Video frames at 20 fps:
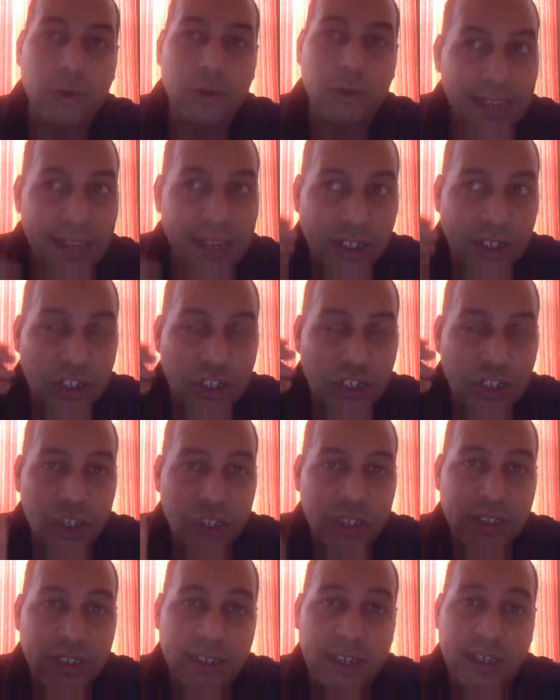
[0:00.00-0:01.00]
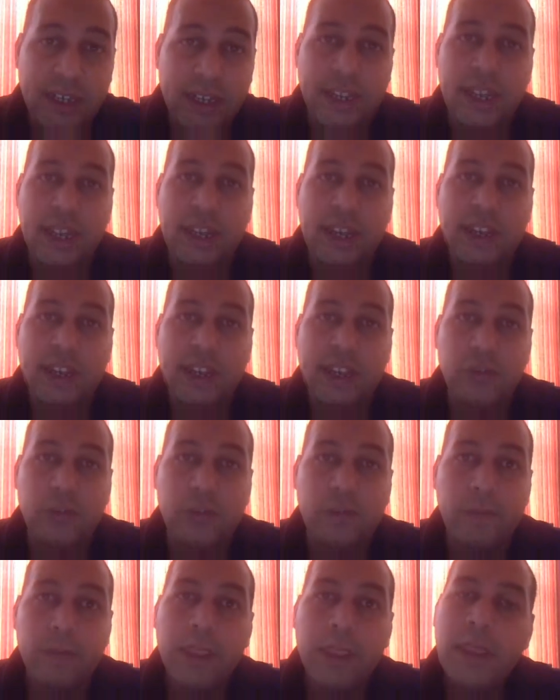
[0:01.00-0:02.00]
take adjusting and getting
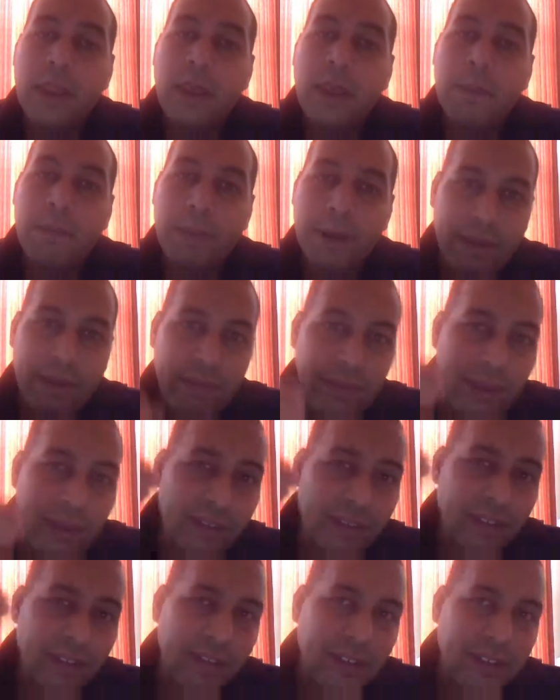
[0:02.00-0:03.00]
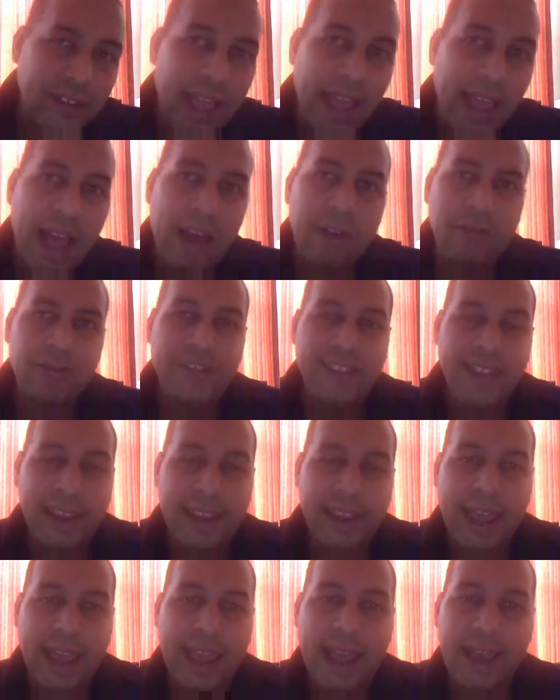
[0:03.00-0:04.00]
to. But have you ever seen an
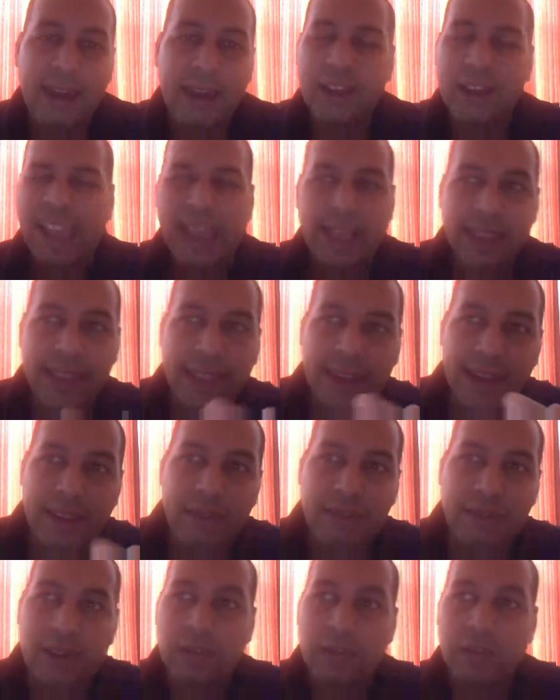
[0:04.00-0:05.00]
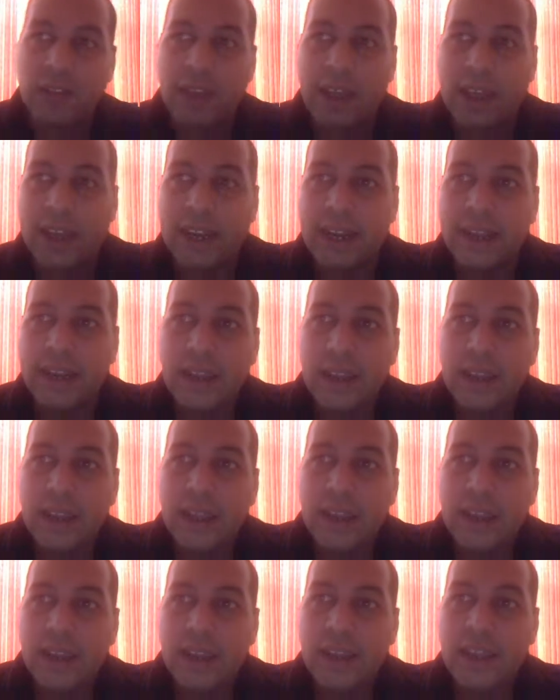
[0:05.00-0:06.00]
outside cat, the cat that lives outside?
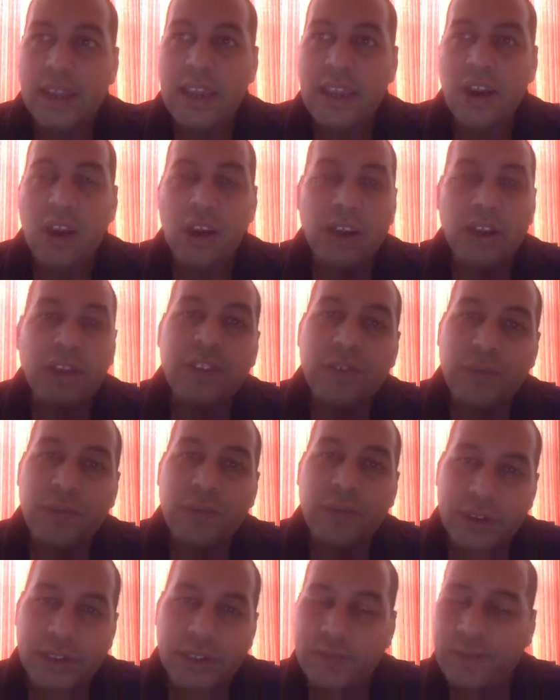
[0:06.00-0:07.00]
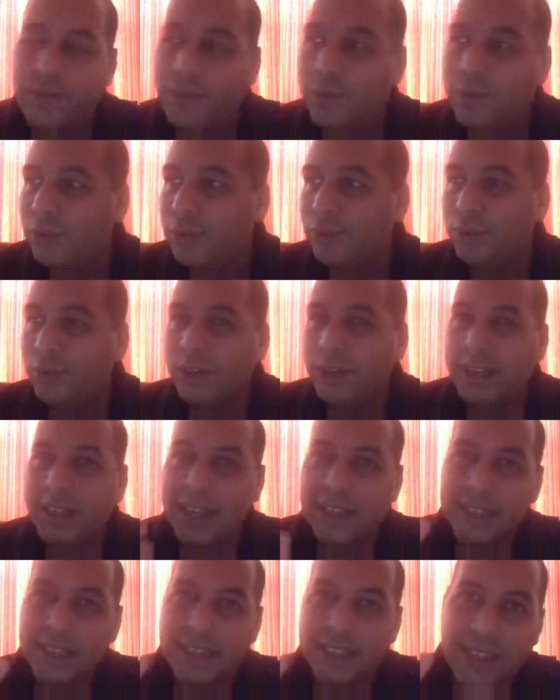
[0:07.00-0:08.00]
He hunts for his food, he
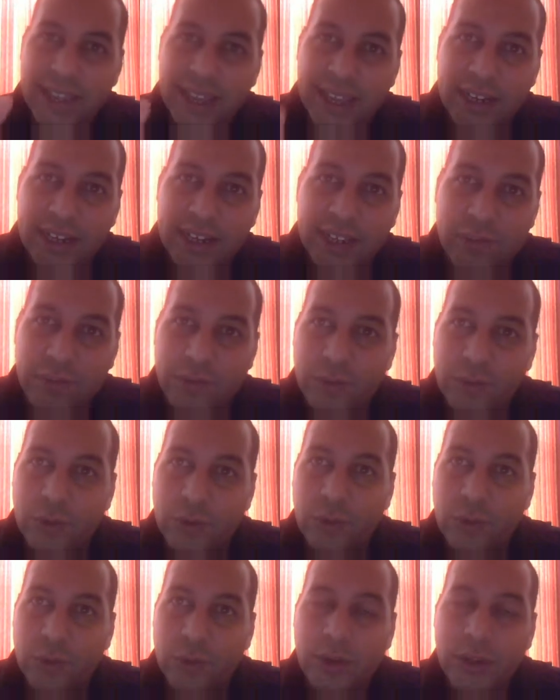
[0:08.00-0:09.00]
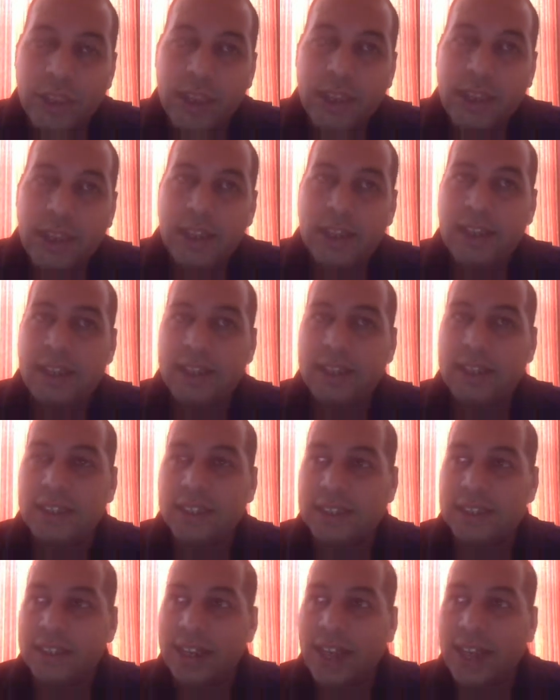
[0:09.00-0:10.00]
has to get his food,
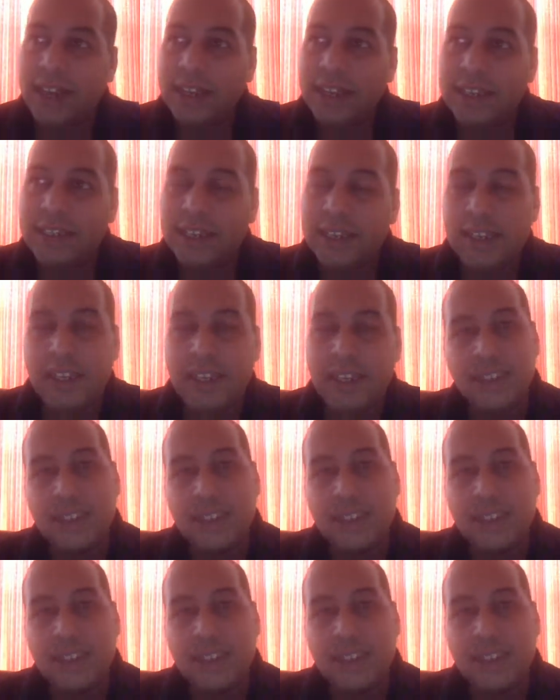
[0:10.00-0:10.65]
he's not easy, he's a